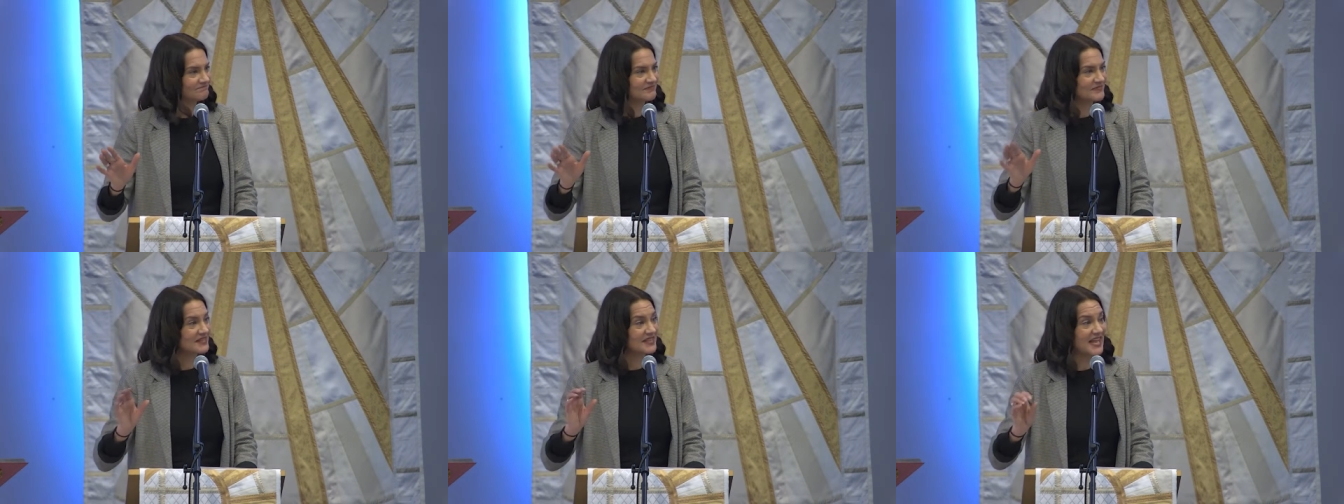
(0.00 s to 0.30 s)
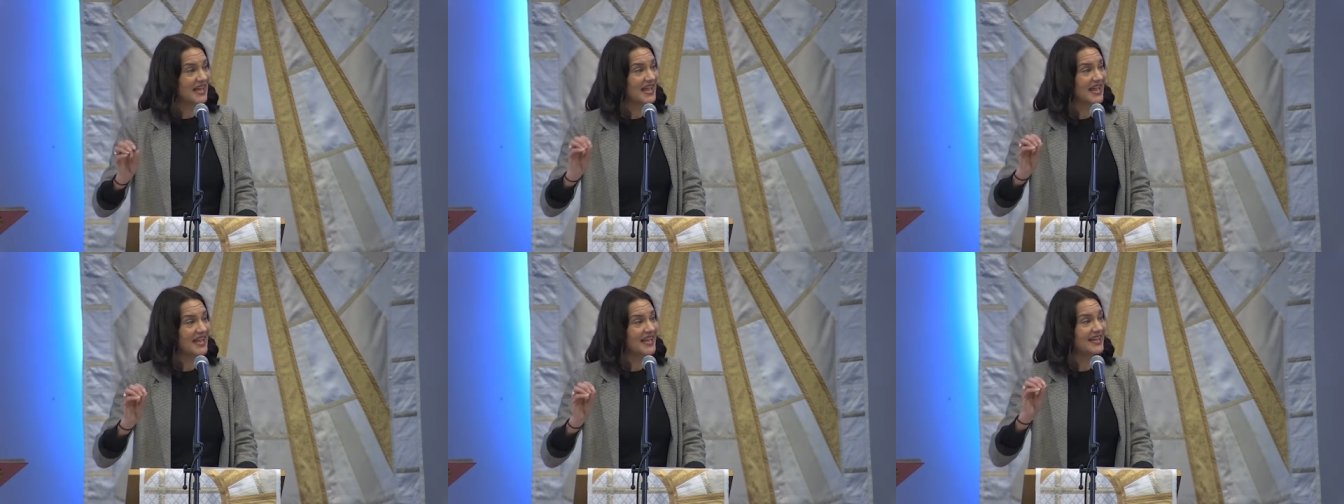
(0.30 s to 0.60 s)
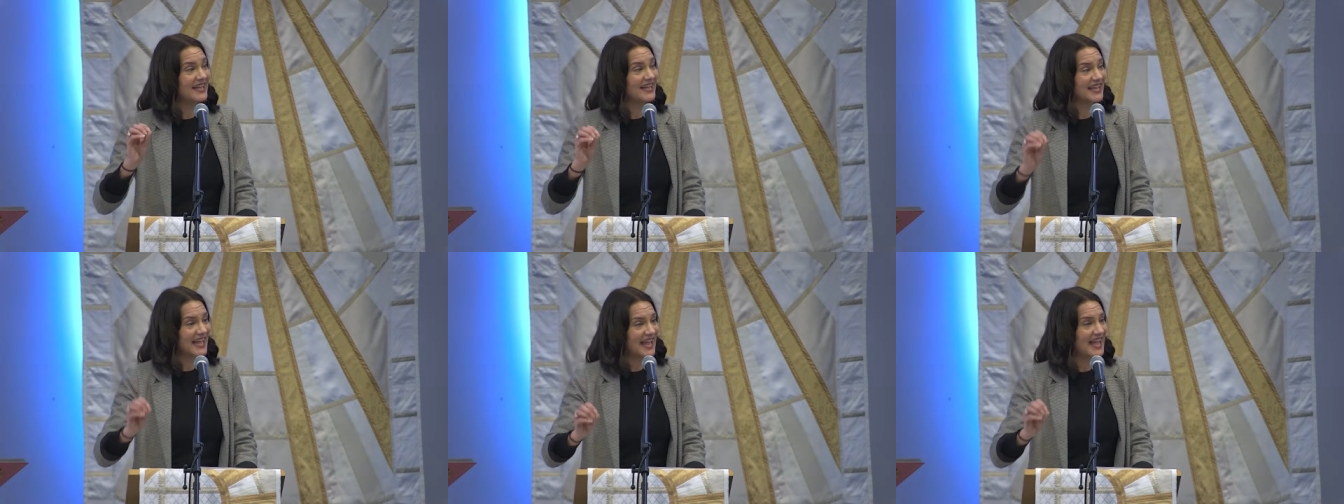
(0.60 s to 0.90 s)
They
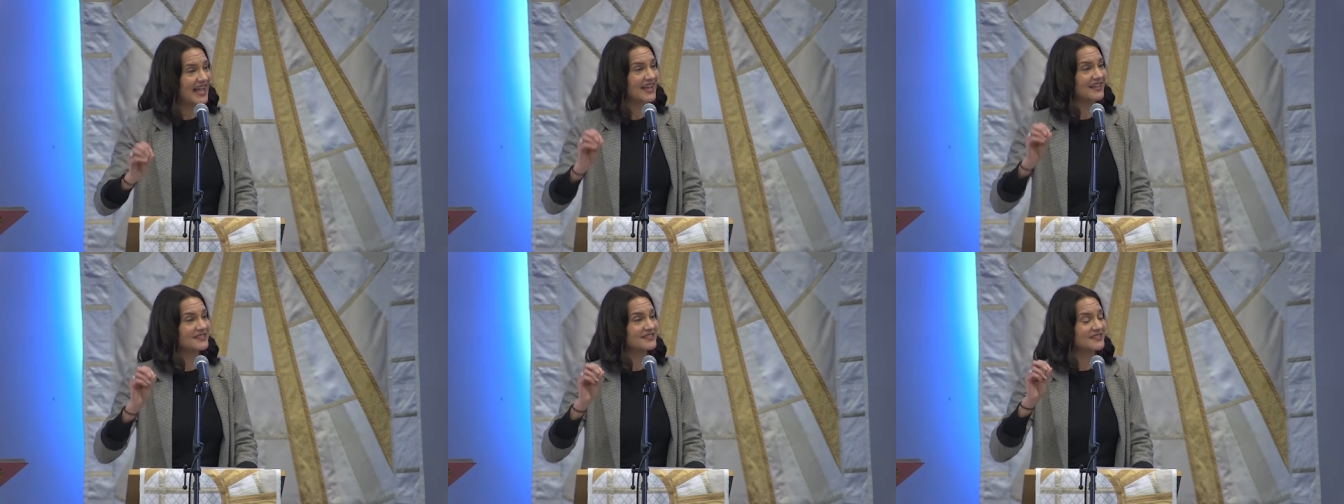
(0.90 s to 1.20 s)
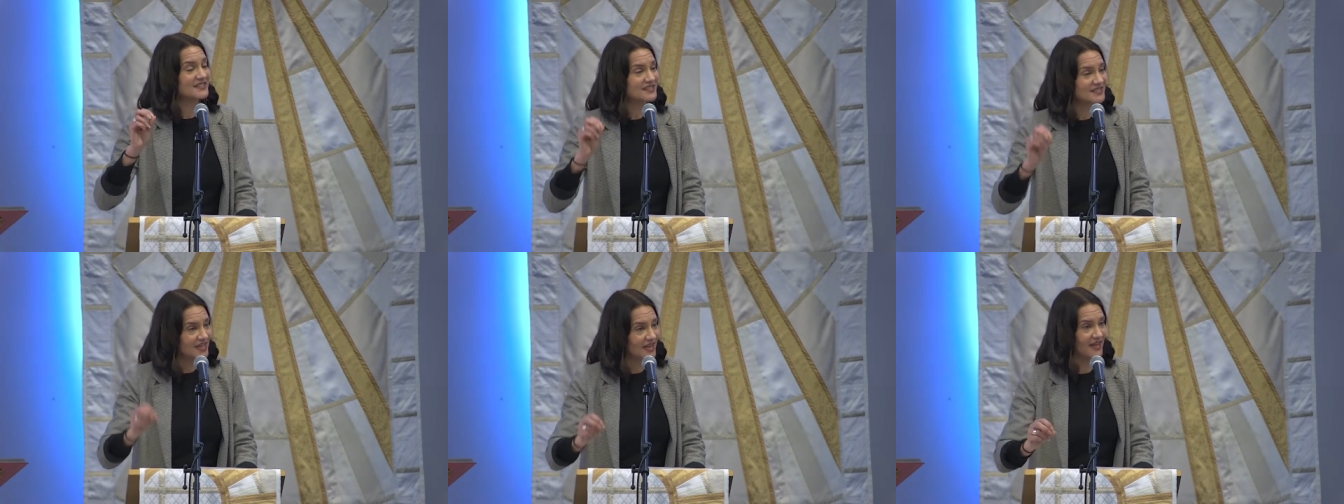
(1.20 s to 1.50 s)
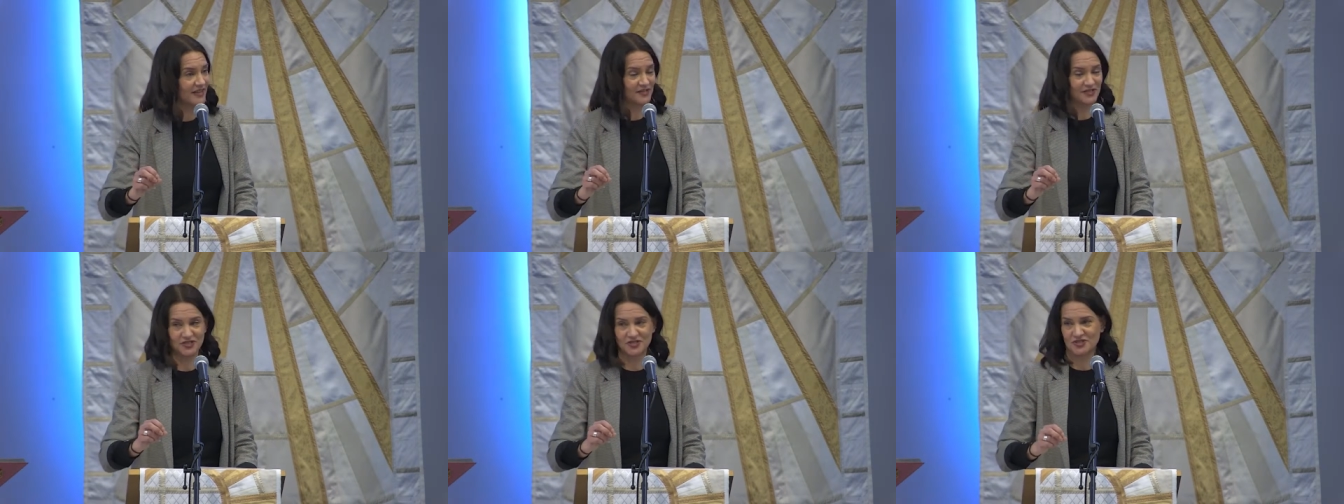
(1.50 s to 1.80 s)
can't
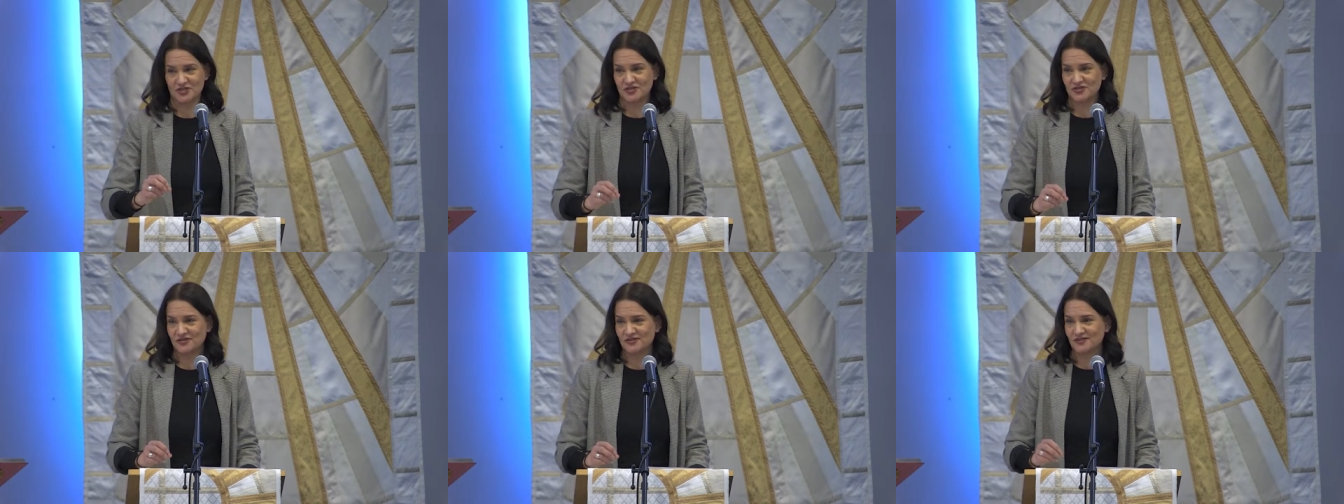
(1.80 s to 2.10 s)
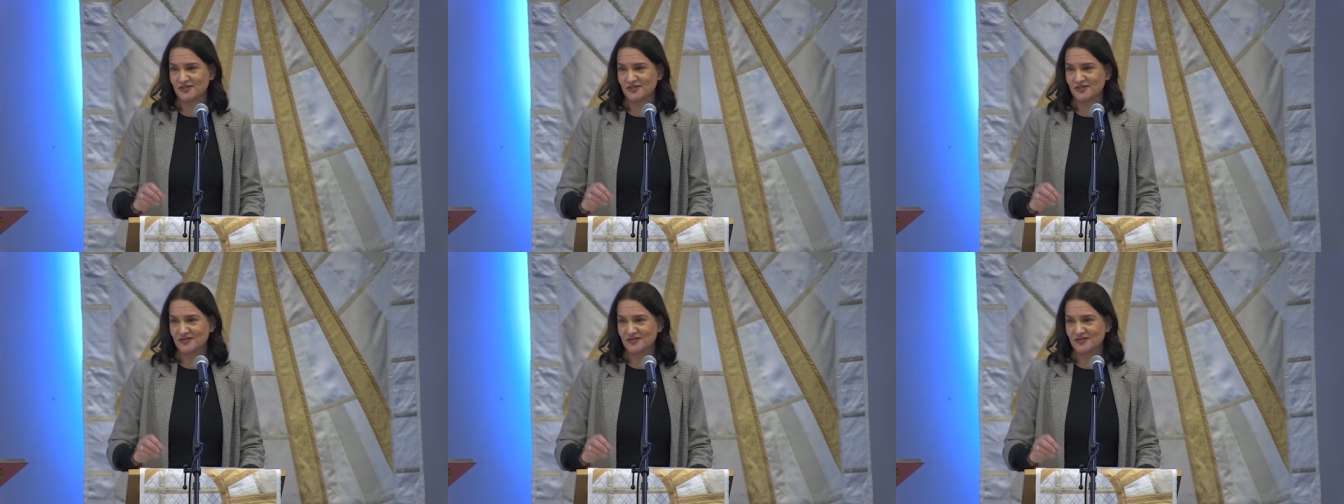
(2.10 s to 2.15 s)
touch